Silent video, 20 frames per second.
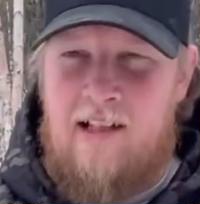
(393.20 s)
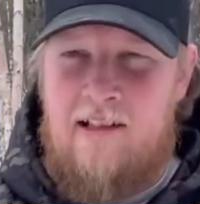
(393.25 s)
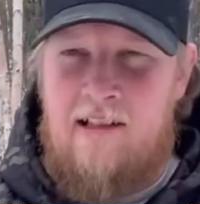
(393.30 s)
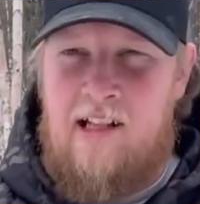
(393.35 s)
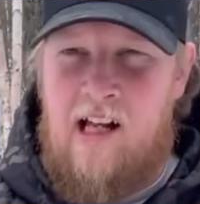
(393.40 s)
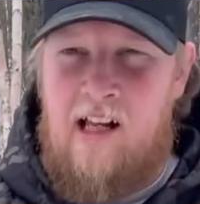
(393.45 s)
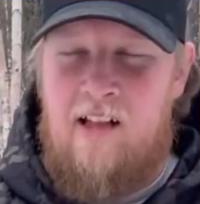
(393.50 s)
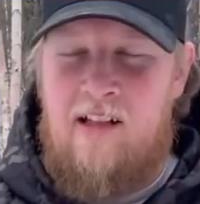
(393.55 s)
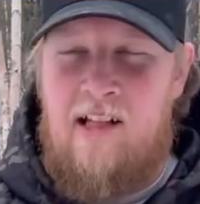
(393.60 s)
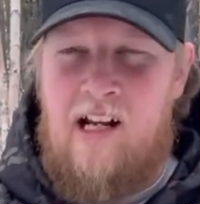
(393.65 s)

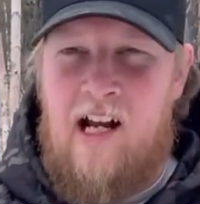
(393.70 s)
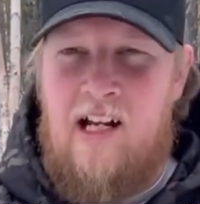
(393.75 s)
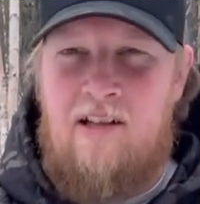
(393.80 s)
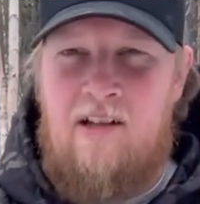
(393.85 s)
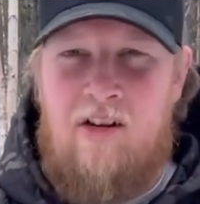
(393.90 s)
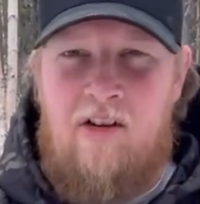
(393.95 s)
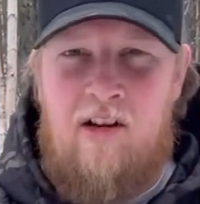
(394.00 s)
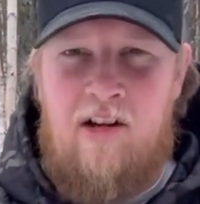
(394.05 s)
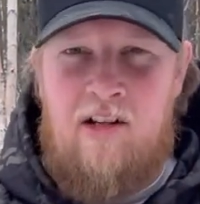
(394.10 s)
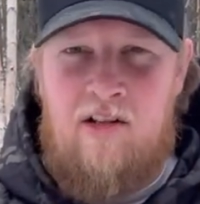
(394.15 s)
skeletonized
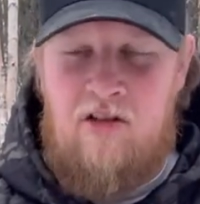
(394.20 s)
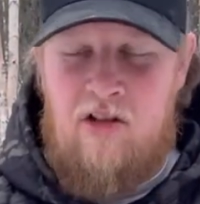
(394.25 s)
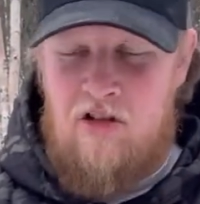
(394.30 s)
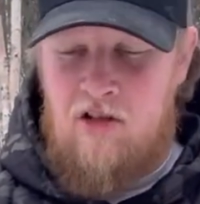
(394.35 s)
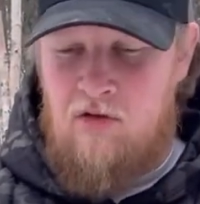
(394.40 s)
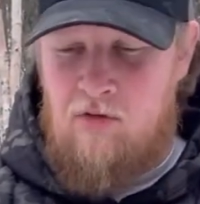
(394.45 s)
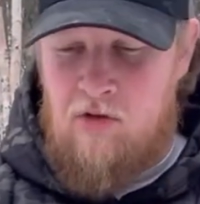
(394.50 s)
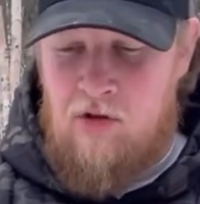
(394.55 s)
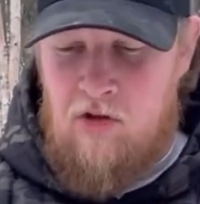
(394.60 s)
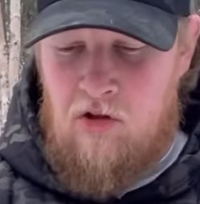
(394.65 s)
under here just
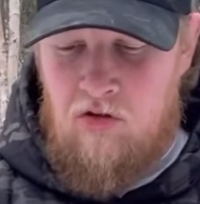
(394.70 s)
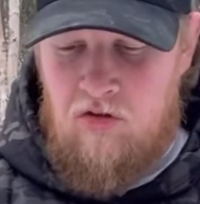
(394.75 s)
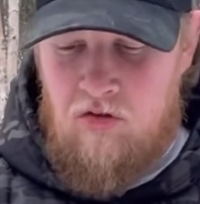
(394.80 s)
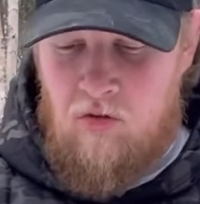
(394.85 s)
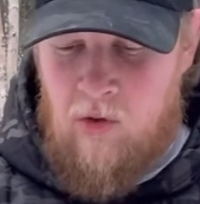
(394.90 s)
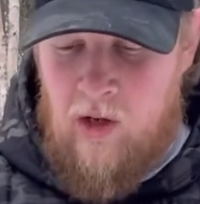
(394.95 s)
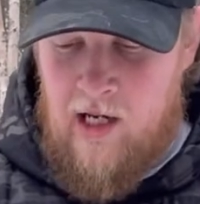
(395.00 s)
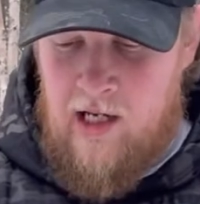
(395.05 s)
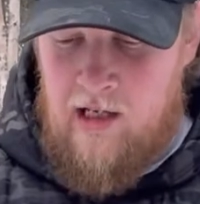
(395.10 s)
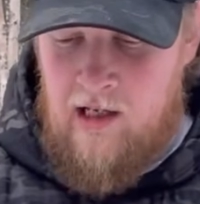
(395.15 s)
to reduce
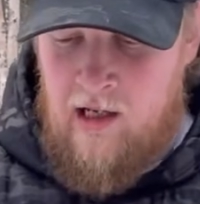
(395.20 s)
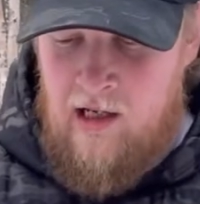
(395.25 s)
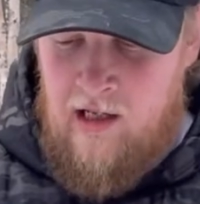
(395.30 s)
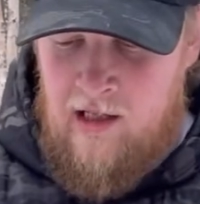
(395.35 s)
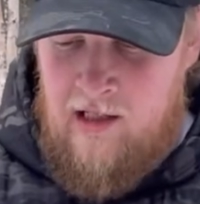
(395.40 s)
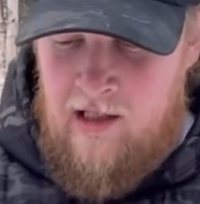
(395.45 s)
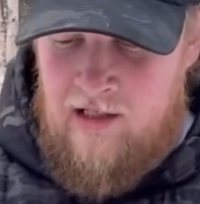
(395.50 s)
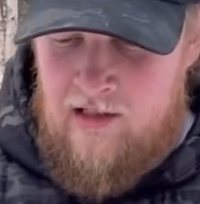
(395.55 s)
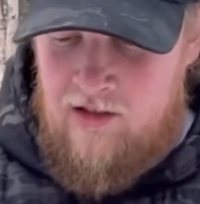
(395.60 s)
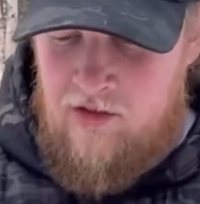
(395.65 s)
weight. It's